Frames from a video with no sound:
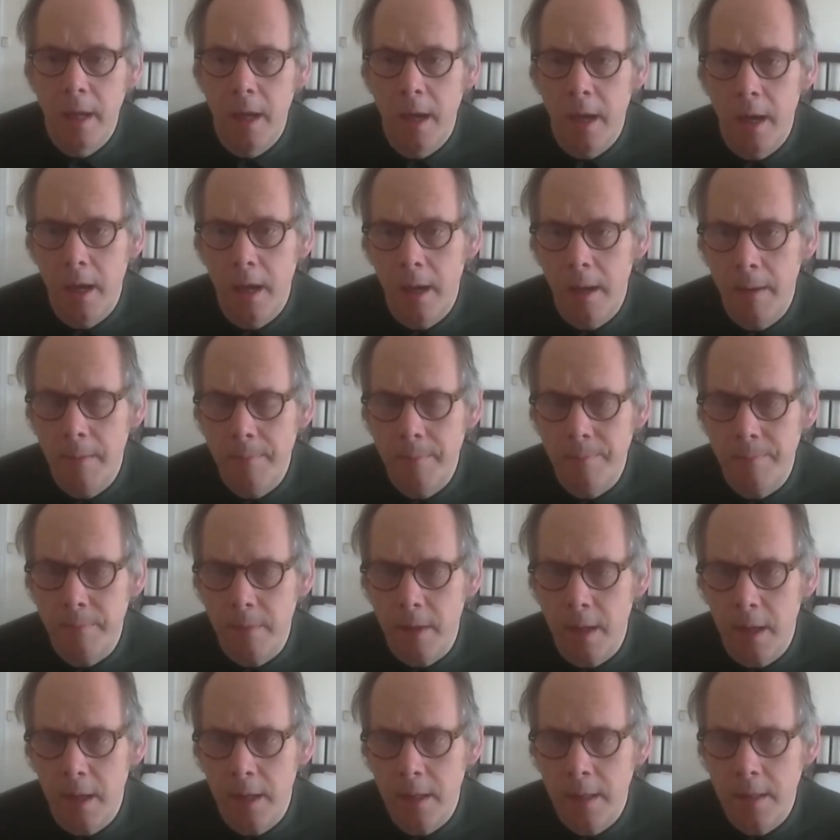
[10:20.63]
And
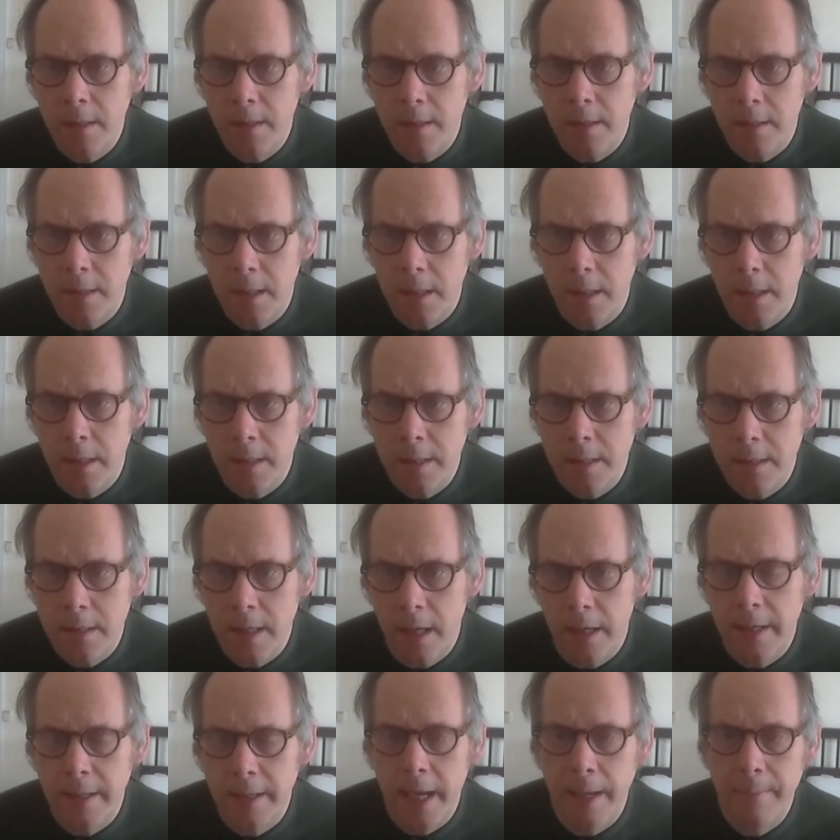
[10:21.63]

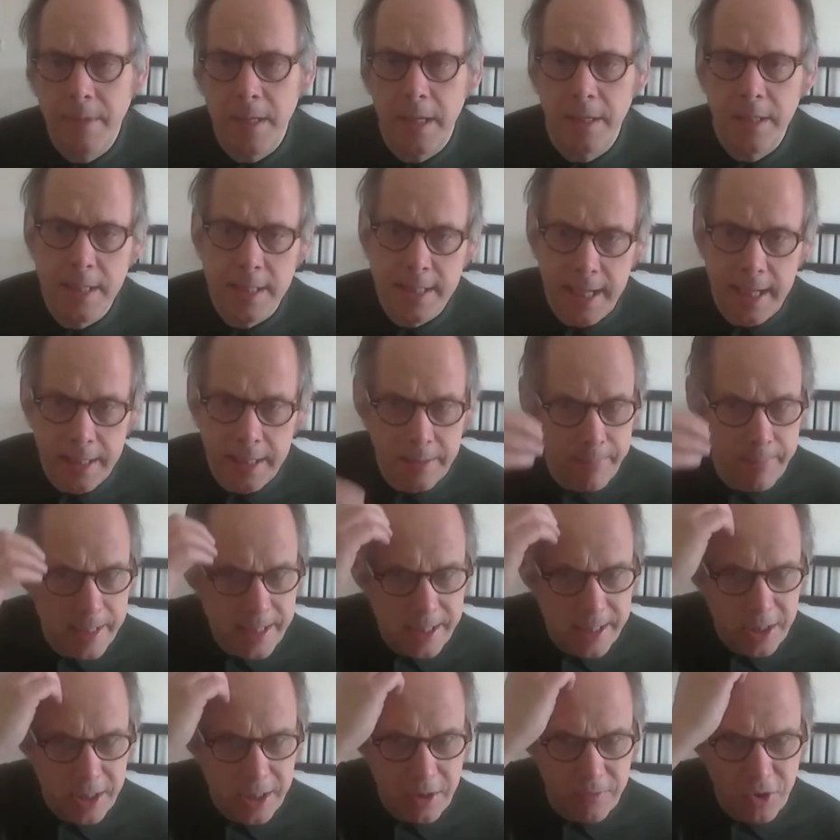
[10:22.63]
I came to understand the
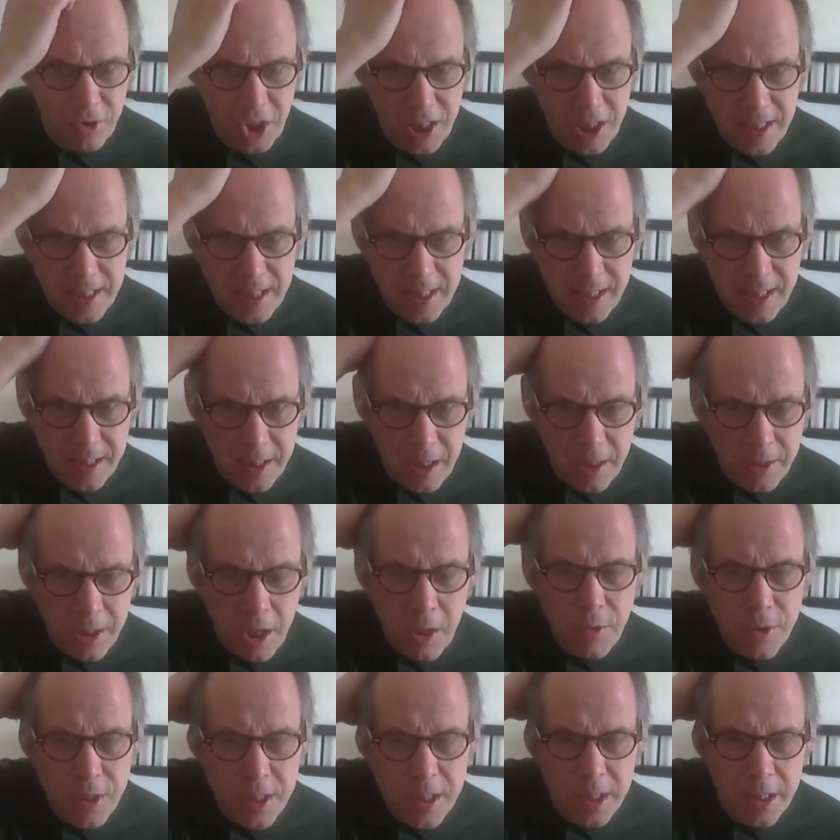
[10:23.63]
message of Jesus in
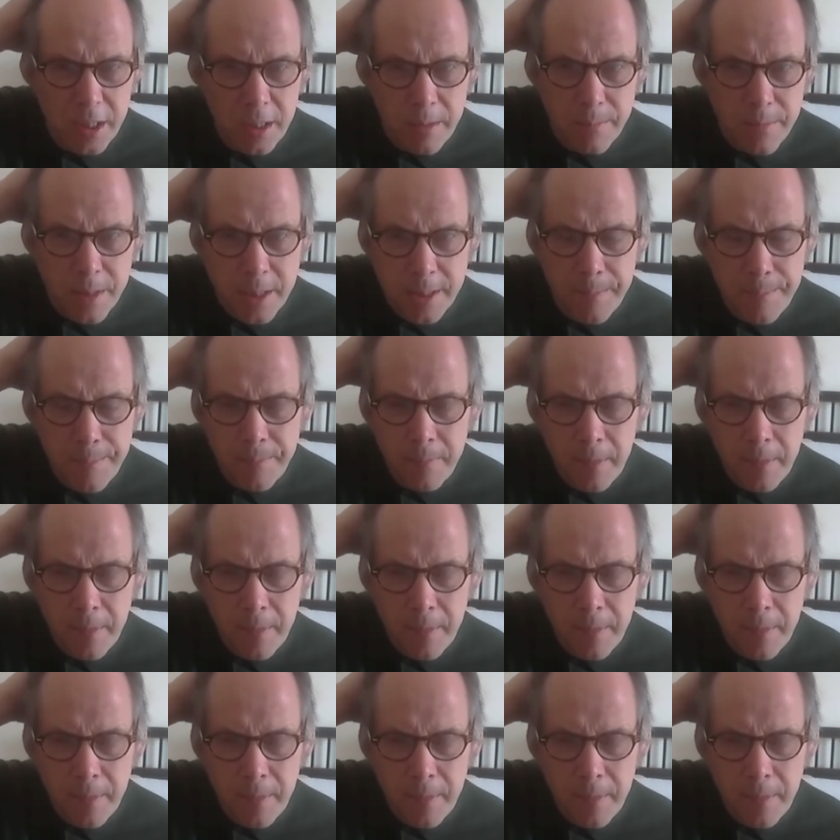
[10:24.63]
those terms.